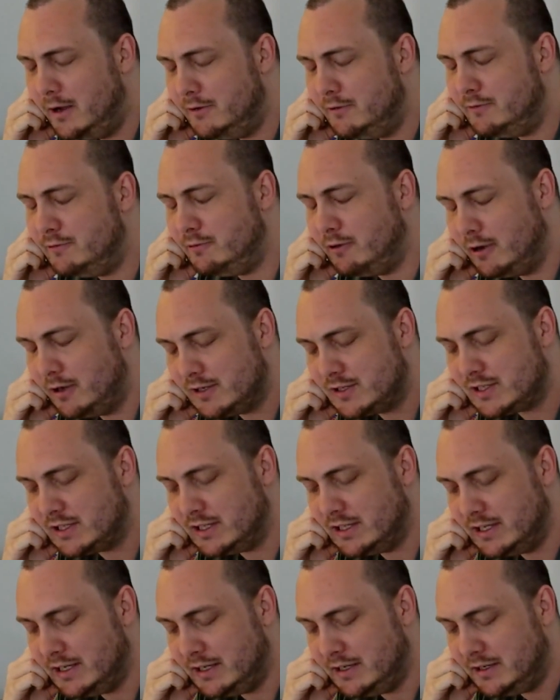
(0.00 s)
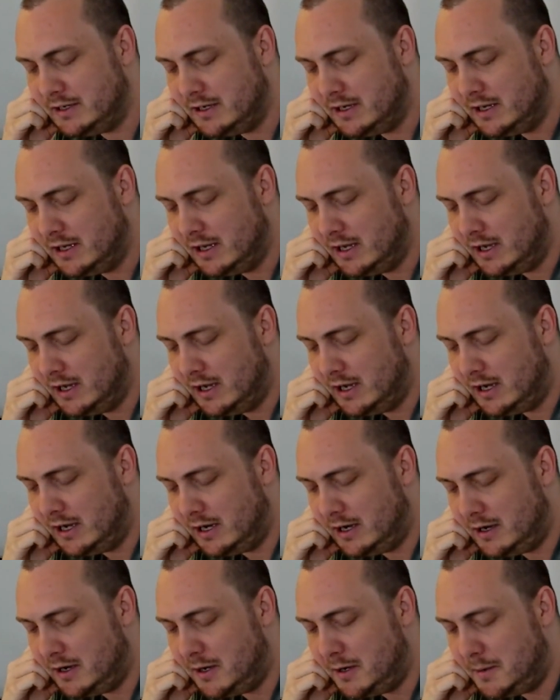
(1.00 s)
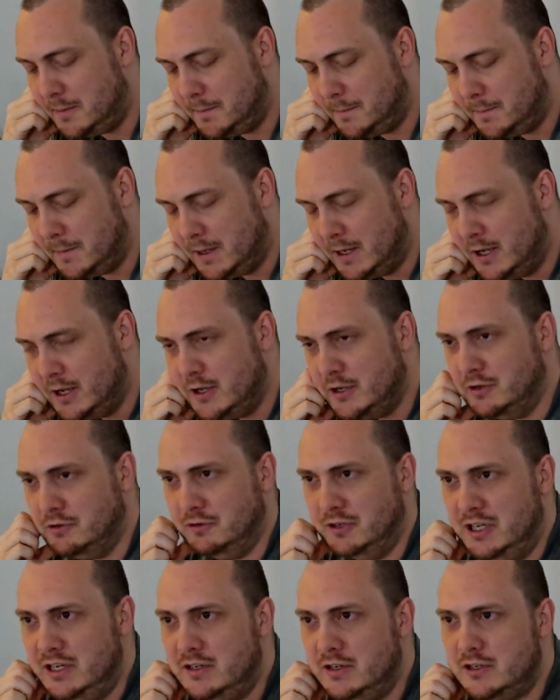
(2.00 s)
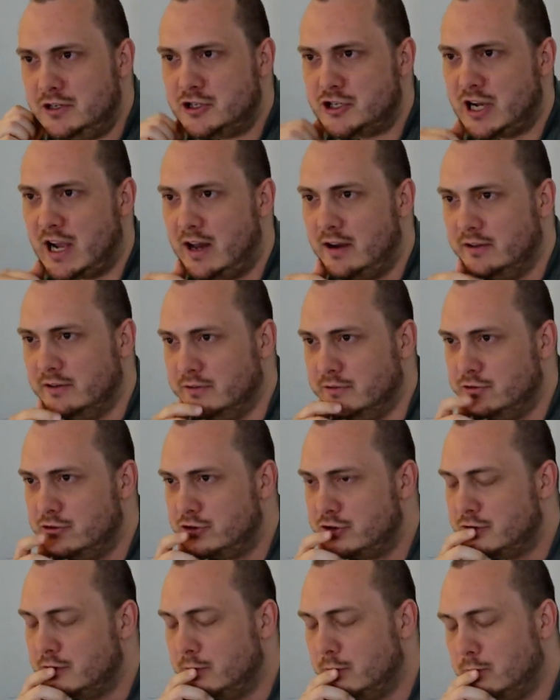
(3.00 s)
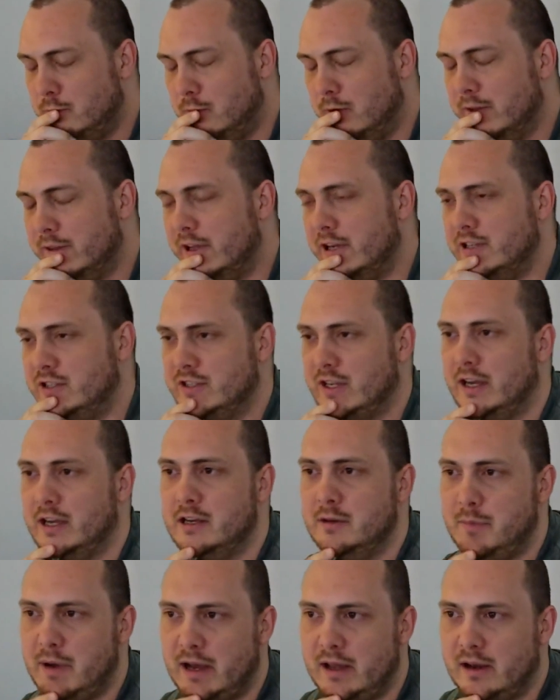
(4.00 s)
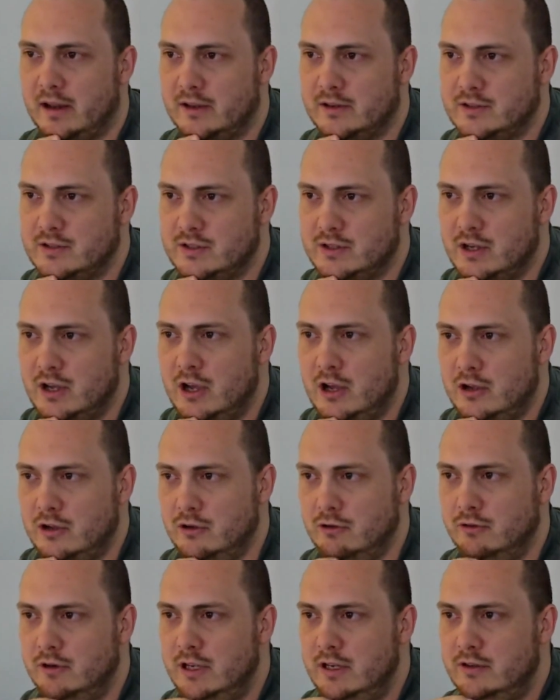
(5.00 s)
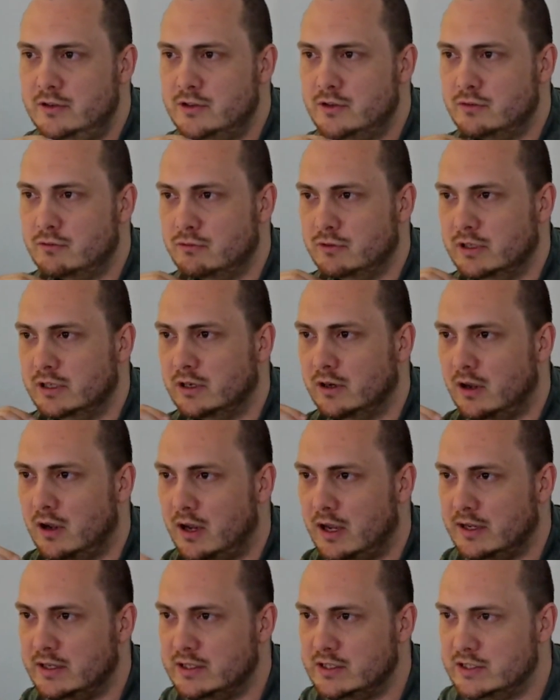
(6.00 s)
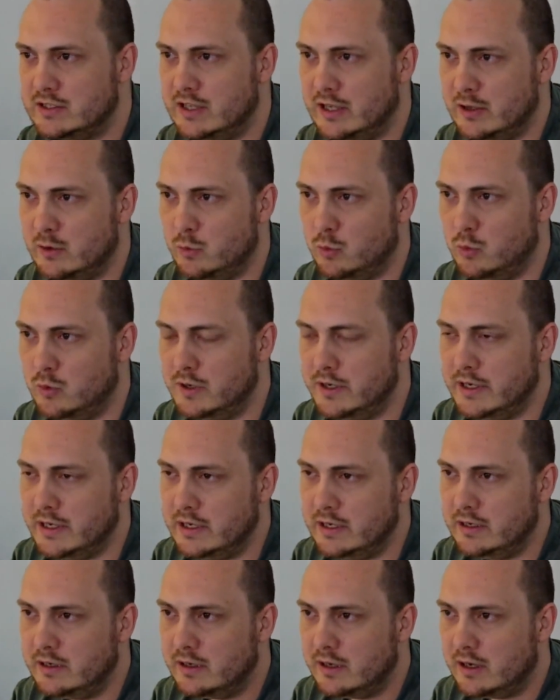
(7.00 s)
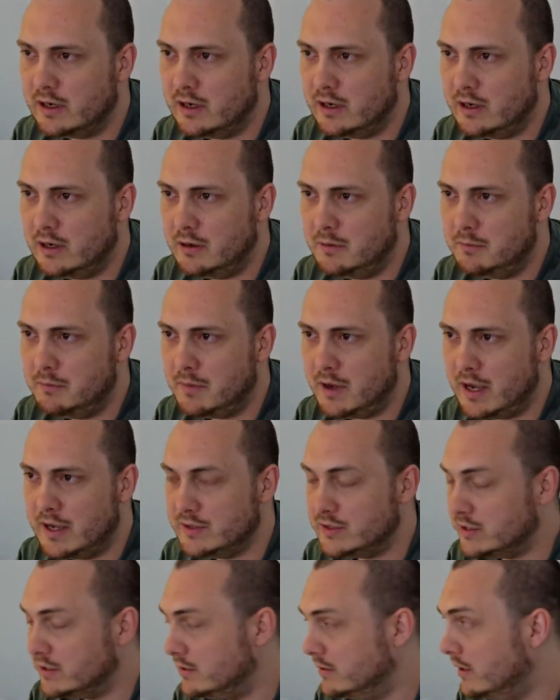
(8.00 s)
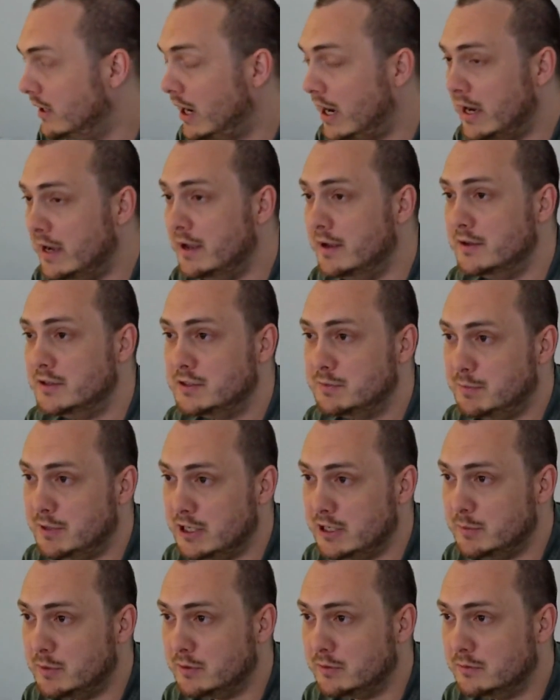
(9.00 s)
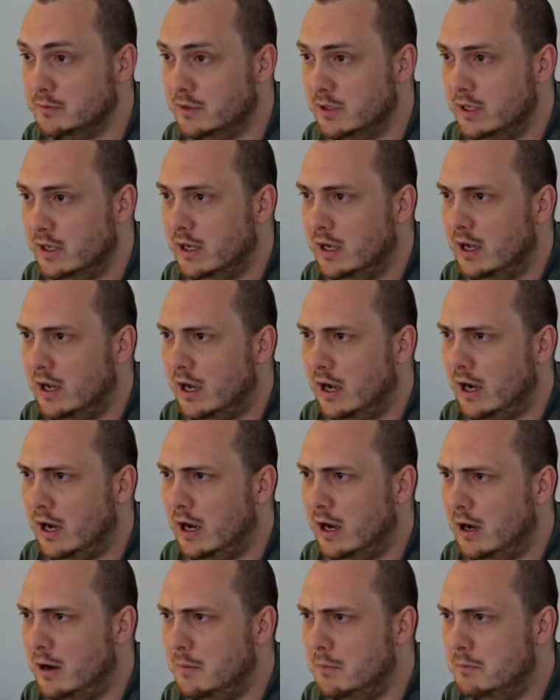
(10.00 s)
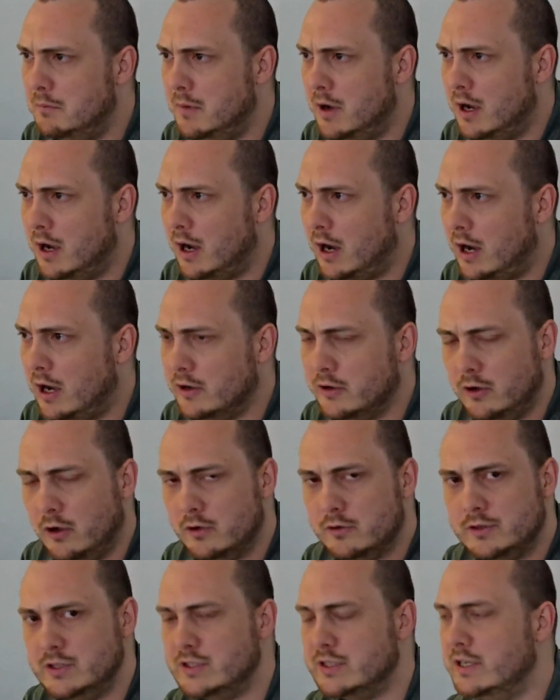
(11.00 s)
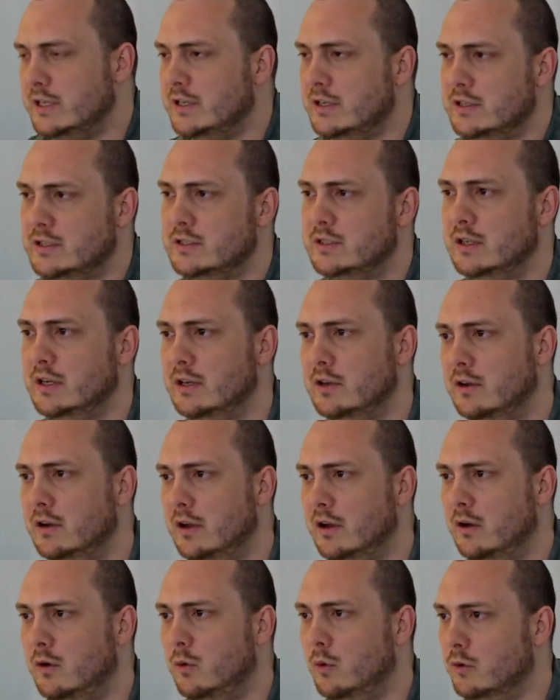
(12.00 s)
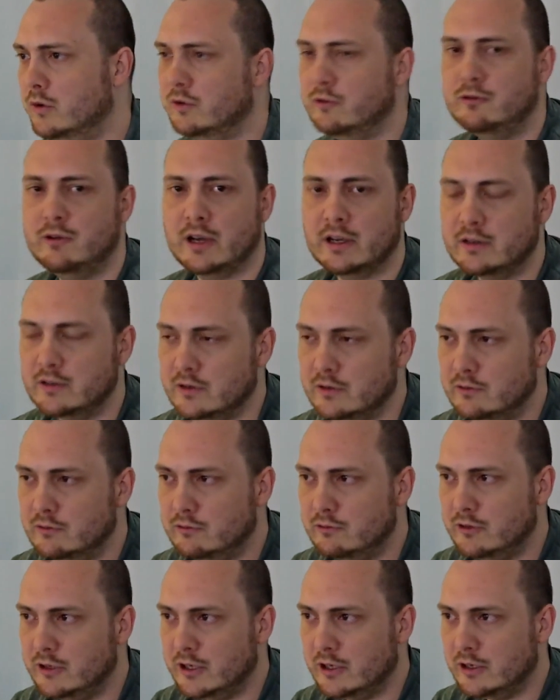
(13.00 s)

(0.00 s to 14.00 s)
firstly, you need to challenge what they say about us. You need to realize that we, as in AS people, are not diseased or defective,